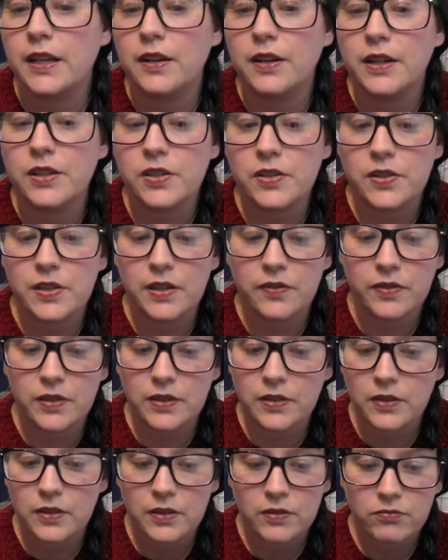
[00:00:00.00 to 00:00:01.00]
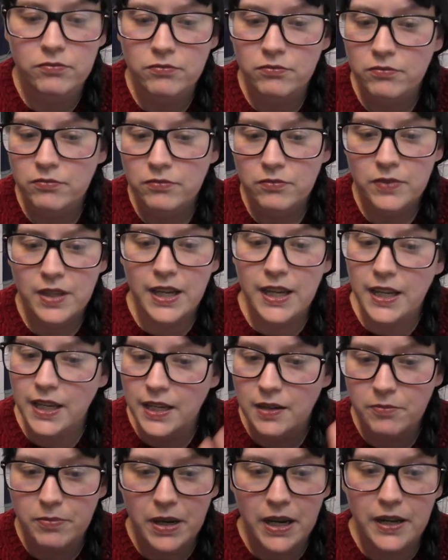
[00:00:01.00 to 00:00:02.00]
Like just even
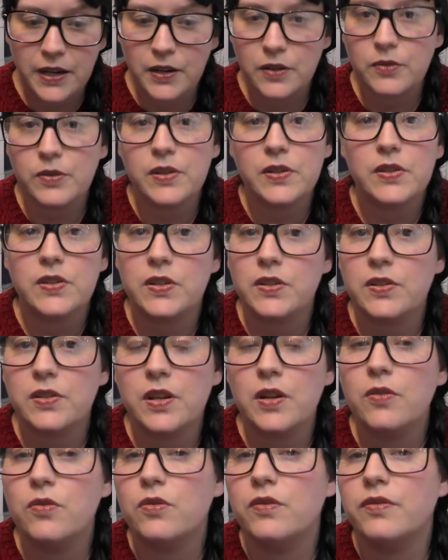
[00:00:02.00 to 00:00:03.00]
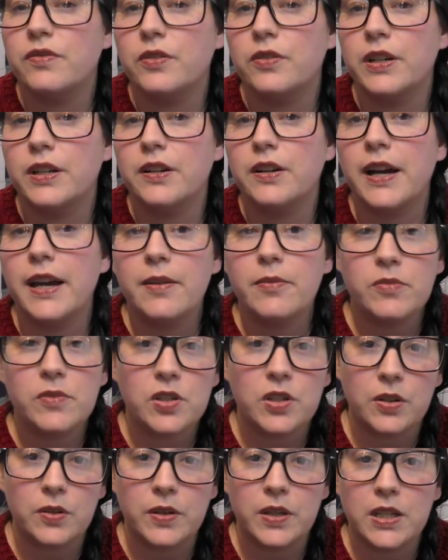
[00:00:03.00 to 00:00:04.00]
thinking about it all, it's just so awful. And I am
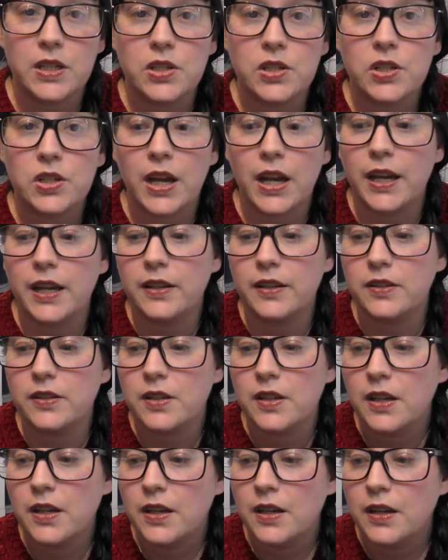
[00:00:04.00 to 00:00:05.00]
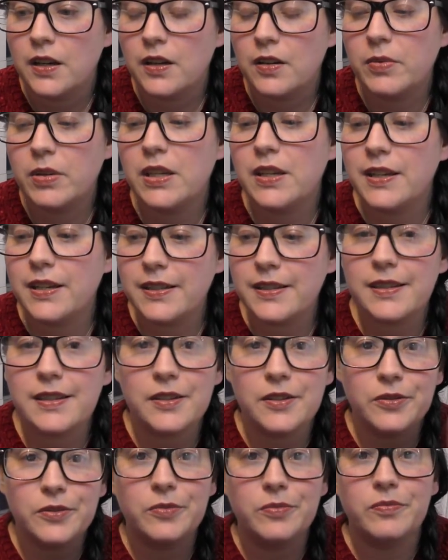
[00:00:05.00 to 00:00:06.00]
Jewish, and I mean you can
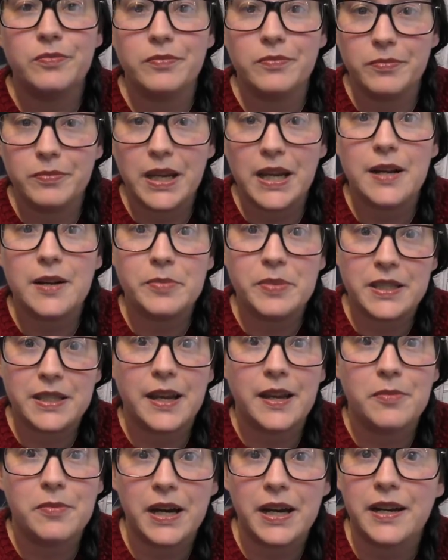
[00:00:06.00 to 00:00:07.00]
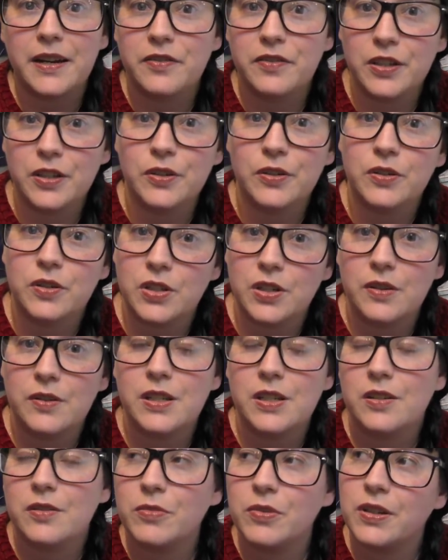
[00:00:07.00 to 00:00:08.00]
still be upset about it if you're not
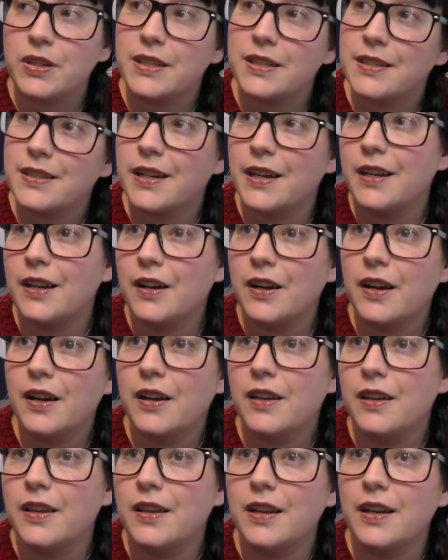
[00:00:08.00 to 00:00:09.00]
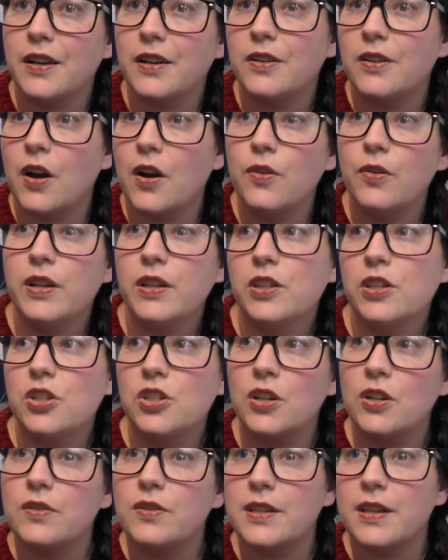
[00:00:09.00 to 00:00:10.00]
Jewish. I'm not going to say like you know only the
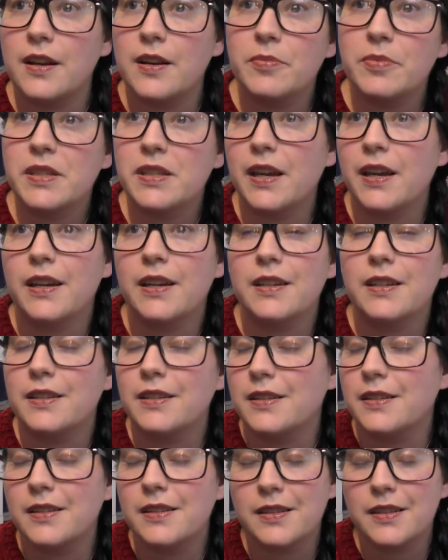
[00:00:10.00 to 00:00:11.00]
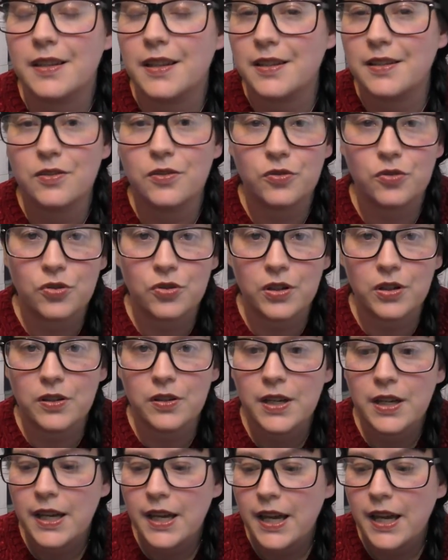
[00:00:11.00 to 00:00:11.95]
Jews get upset because that's not true.